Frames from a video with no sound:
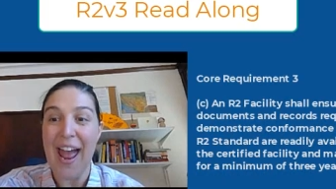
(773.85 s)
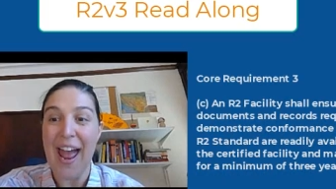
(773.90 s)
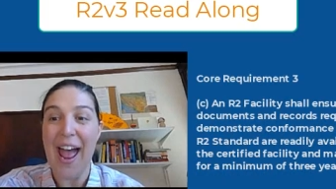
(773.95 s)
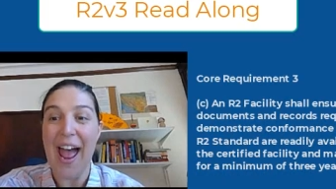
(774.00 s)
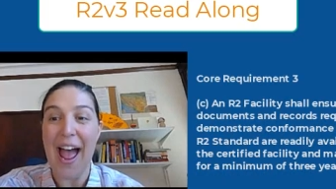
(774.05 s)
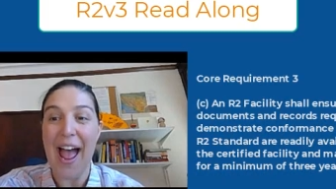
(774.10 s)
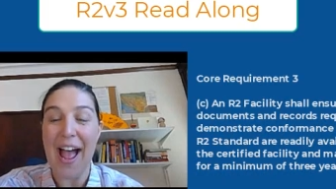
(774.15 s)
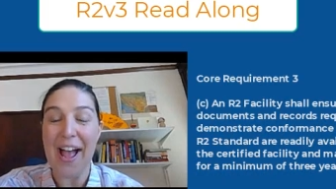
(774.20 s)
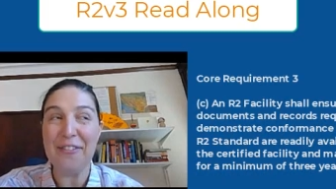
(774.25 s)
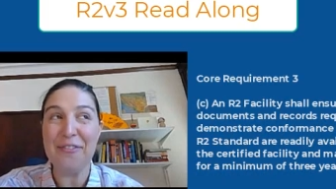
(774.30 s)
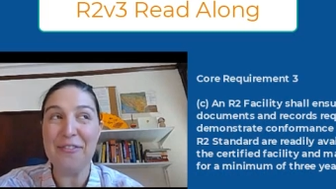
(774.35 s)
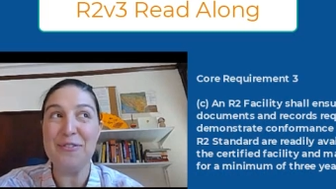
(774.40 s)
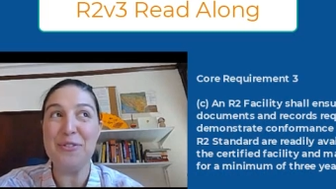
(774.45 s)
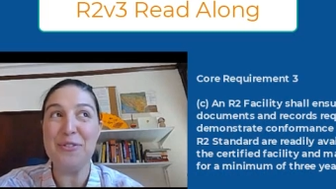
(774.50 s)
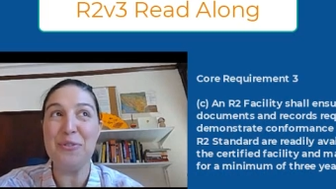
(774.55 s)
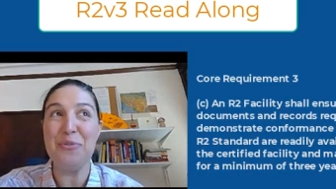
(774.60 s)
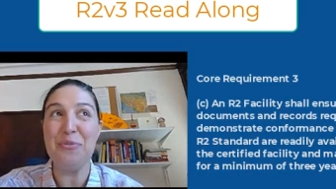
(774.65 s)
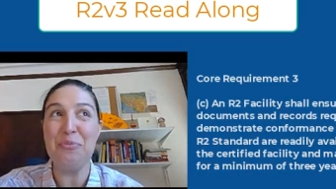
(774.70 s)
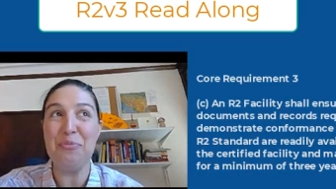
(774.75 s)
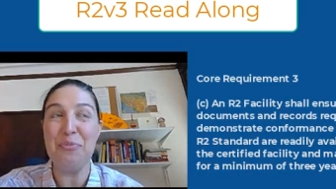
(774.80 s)
have
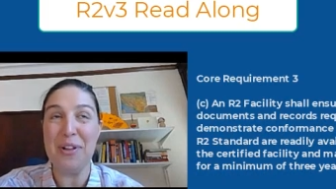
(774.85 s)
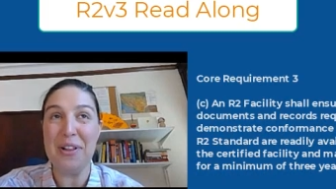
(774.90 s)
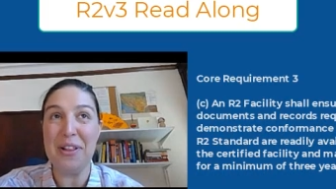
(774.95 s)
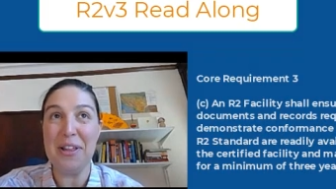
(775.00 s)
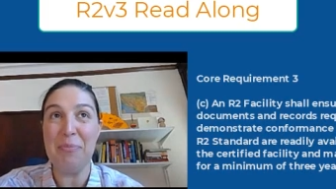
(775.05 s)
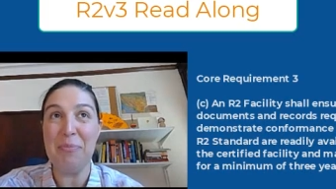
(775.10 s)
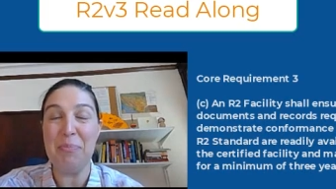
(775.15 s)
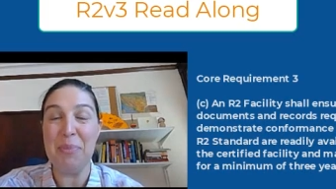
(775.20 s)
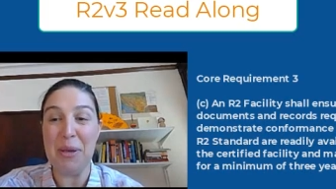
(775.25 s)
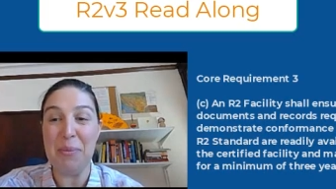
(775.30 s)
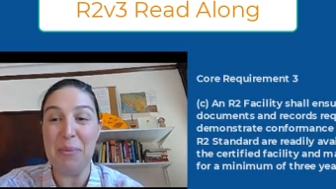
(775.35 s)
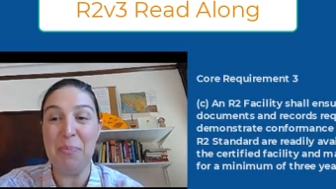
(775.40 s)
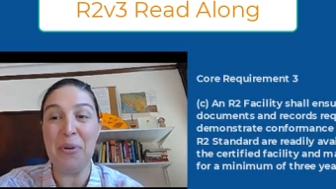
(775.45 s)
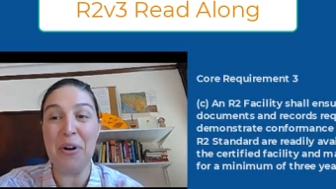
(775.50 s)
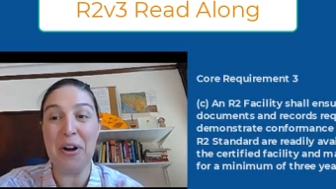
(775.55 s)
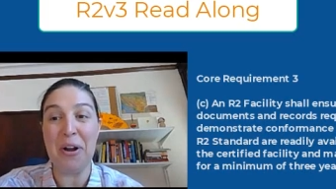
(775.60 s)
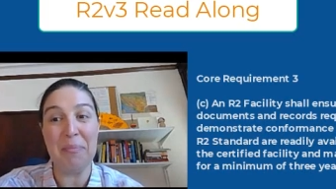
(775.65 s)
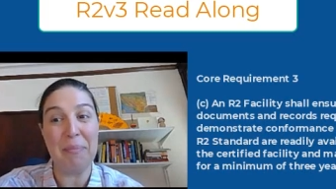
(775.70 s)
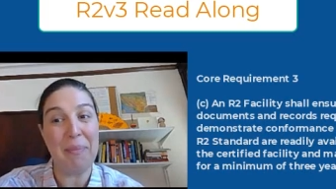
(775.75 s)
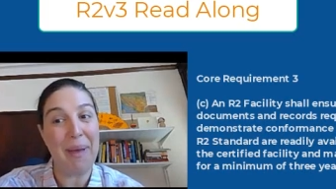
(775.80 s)
to really be
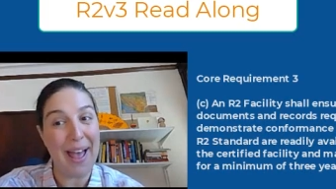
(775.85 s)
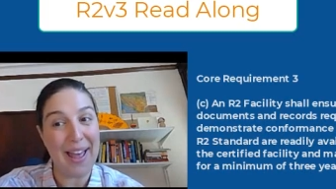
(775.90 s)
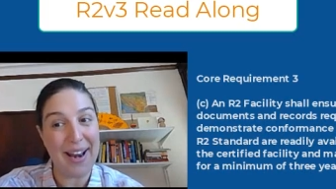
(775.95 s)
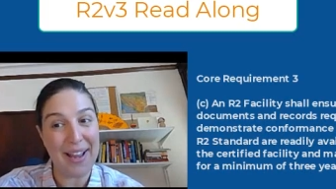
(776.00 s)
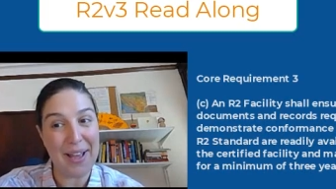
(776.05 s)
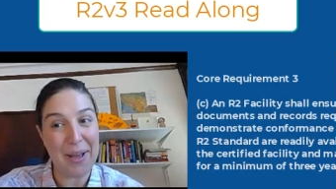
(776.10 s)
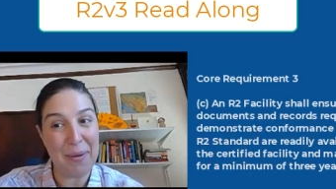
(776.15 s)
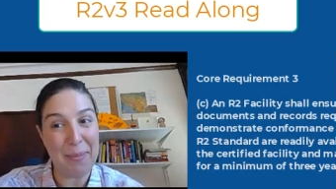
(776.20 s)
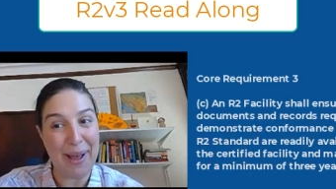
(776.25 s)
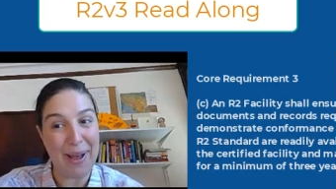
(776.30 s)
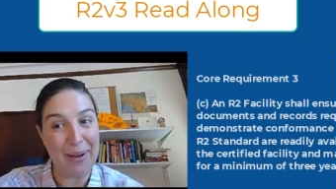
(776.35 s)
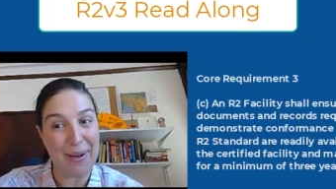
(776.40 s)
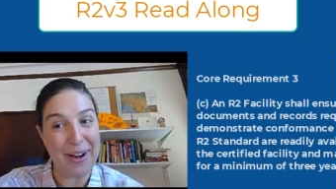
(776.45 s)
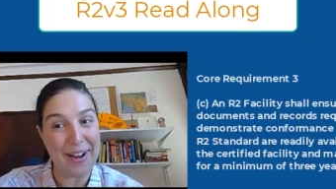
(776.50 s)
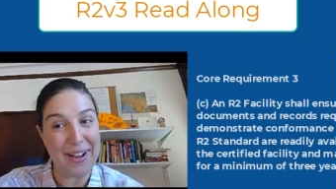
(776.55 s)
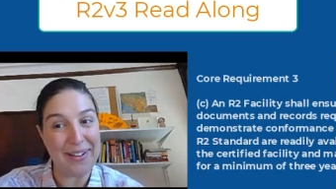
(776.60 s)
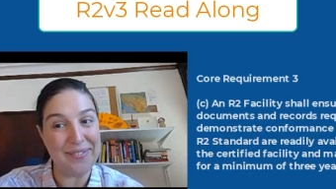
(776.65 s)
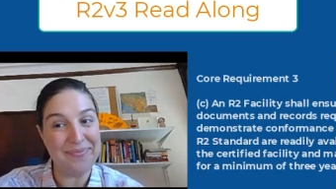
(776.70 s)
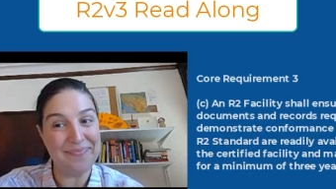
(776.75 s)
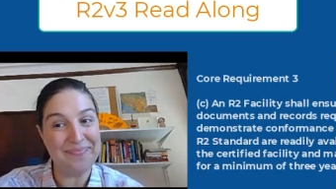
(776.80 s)
pragmatic about
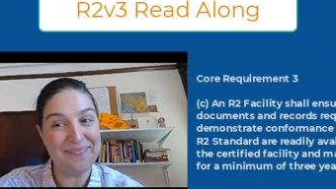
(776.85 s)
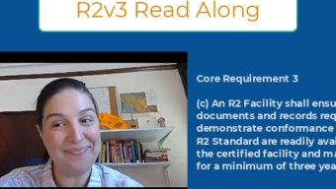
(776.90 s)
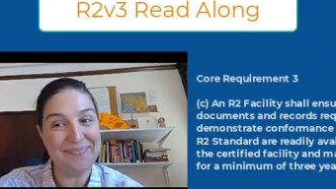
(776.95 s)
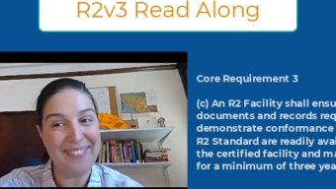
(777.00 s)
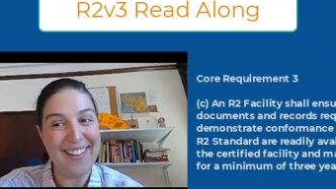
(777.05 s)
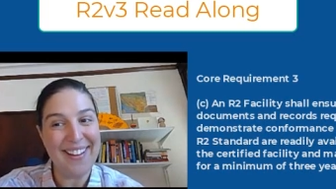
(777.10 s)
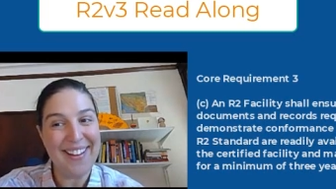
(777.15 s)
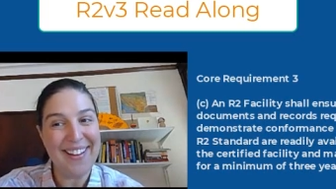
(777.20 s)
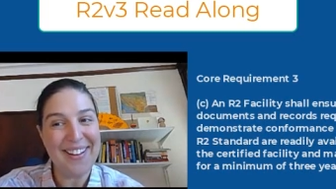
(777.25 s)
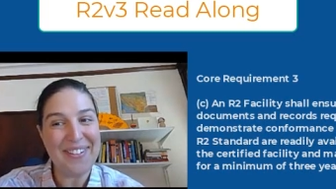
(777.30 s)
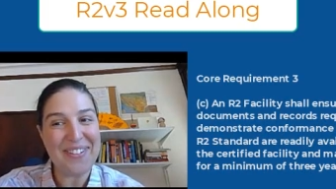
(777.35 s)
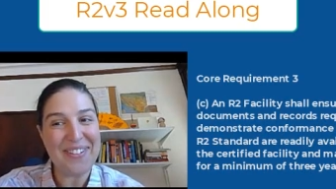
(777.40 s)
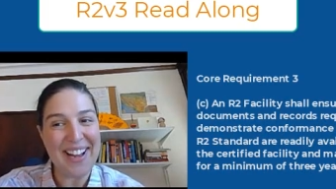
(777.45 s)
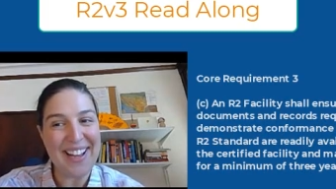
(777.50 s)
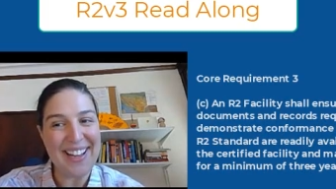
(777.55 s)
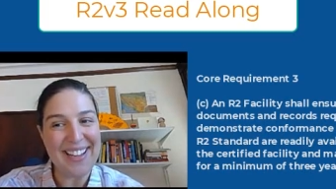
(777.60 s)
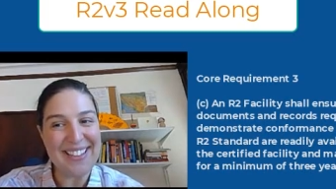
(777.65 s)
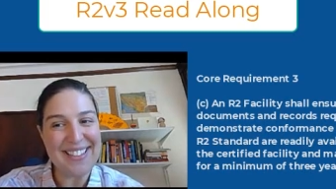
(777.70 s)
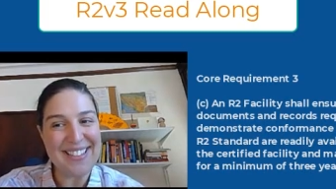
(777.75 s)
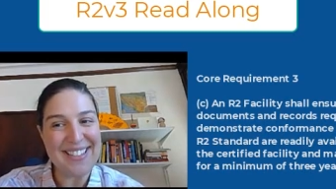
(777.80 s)
it,
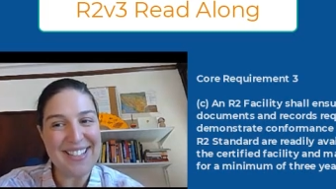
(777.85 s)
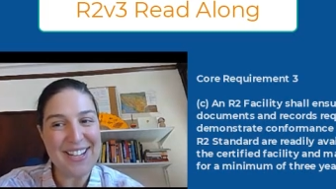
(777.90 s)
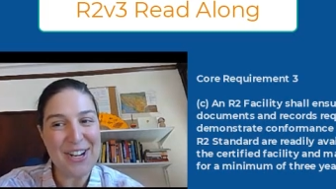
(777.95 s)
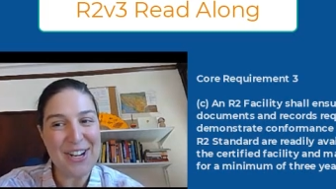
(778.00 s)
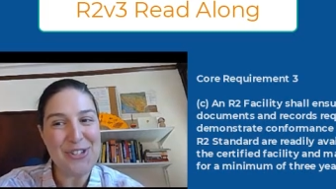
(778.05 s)
right?